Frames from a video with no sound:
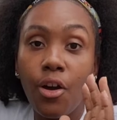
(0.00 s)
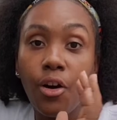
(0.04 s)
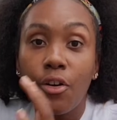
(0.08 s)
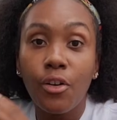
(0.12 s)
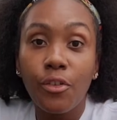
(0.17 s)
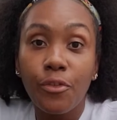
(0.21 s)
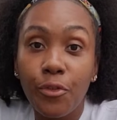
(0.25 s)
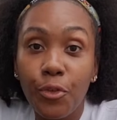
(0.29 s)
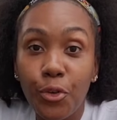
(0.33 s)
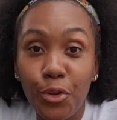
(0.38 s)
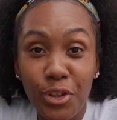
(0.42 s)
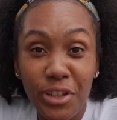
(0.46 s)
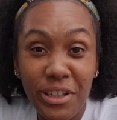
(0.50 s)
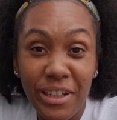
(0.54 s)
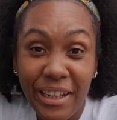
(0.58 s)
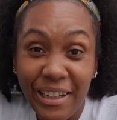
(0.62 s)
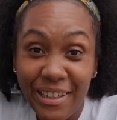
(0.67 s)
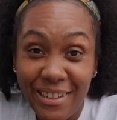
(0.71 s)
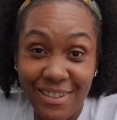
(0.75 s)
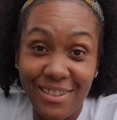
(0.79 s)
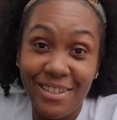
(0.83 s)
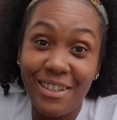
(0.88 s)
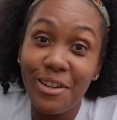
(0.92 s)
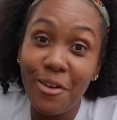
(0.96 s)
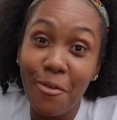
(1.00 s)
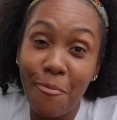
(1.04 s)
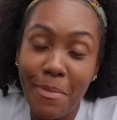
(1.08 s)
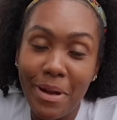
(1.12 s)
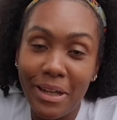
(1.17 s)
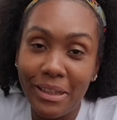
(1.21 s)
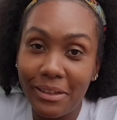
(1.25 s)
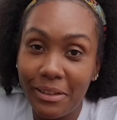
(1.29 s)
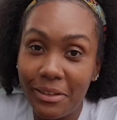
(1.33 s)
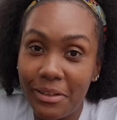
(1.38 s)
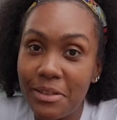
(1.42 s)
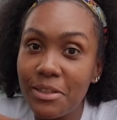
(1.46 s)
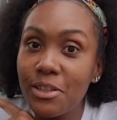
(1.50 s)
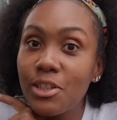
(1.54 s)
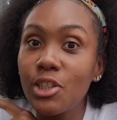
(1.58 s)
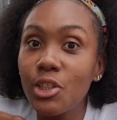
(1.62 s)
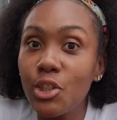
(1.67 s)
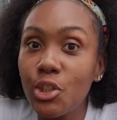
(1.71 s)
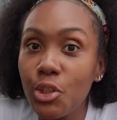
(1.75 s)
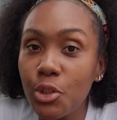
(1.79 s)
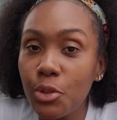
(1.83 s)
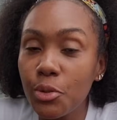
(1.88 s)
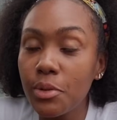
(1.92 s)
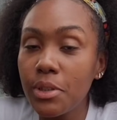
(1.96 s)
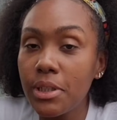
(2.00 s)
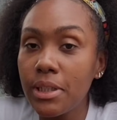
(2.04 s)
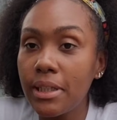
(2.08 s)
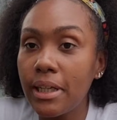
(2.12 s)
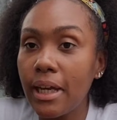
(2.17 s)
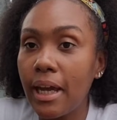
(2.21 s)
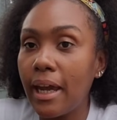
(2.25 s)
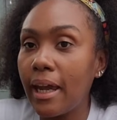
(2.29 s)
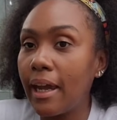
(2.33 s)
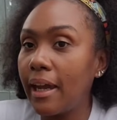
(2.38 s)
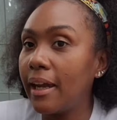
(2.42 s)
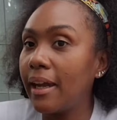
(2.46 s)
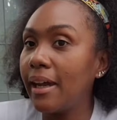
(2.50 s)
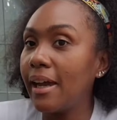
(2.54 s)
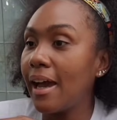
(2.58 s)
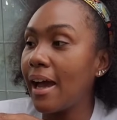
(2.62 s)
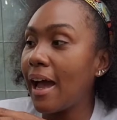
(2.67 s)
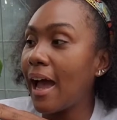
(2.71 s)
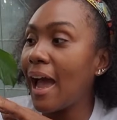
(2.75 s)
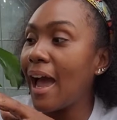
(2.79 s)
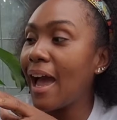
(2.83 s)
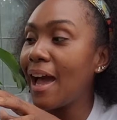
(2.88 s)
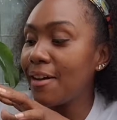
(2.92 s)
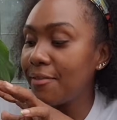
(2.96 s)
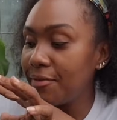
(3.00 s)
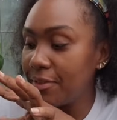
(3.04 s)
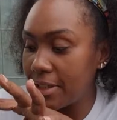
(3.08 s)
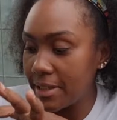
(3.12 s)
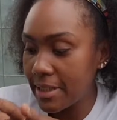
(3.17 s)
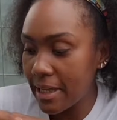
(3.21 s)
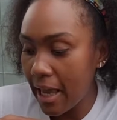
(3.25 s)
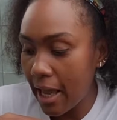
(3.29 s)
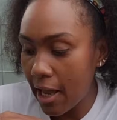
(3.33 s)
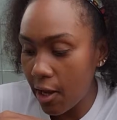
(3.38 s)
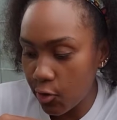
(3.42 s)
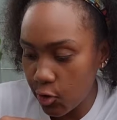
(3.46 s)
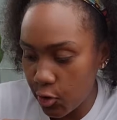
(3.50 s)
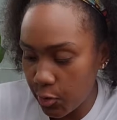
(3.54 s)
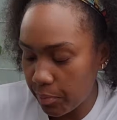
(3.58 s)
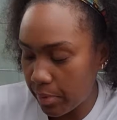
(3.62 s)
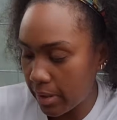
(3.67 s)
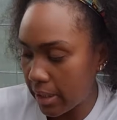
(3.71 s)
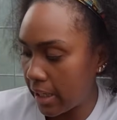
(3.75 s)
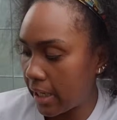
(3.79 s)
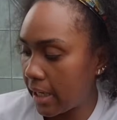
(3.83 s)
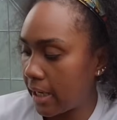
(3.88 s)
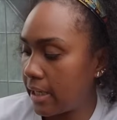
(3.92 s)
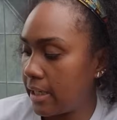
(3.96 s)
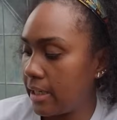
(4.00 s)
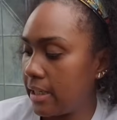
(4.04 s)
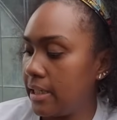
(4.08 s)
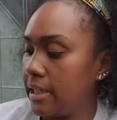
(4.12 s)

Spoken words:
For the next thing on my list to do today, I have this house plant.